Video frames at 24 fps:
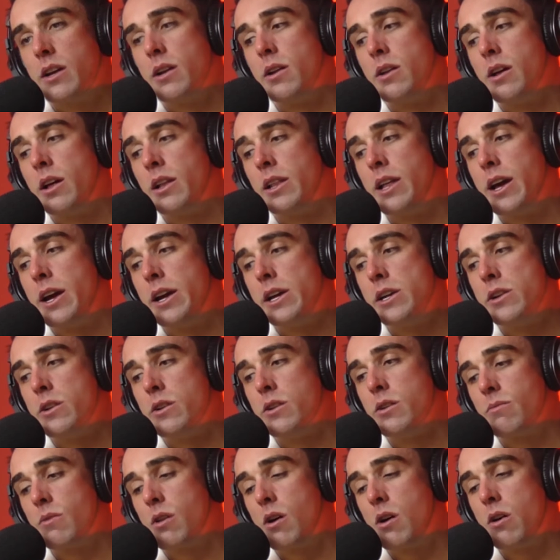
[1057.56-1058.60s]
allow you
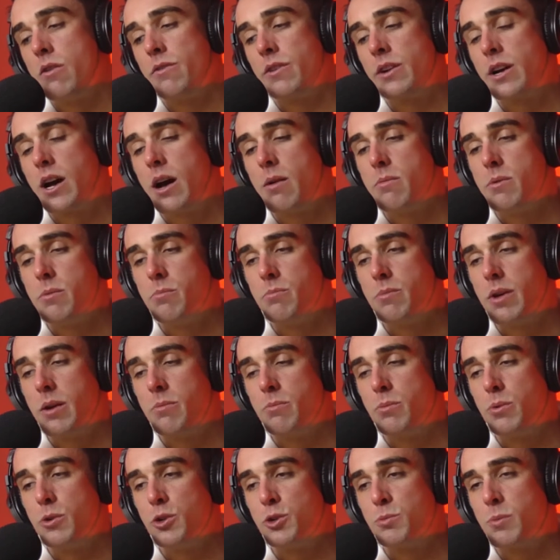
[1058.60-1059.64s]
to overcome and
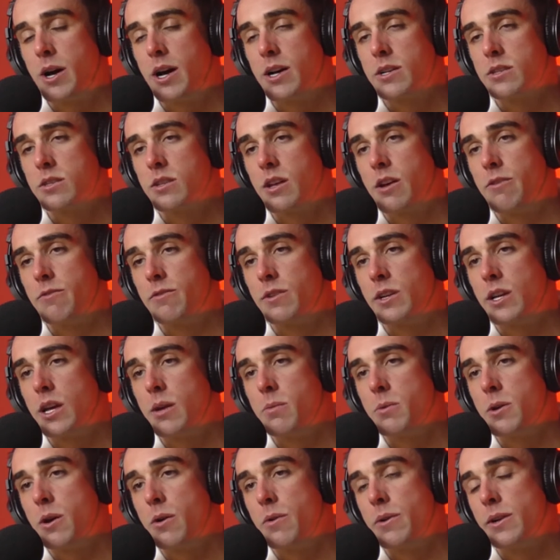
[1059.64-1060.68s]
push past stuff and keep
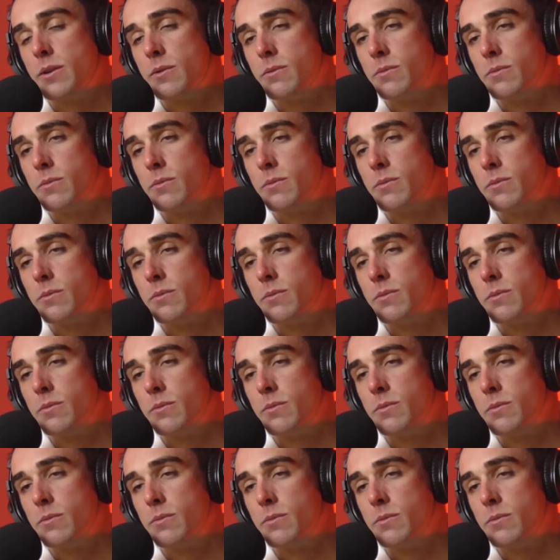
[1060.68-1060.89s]
going?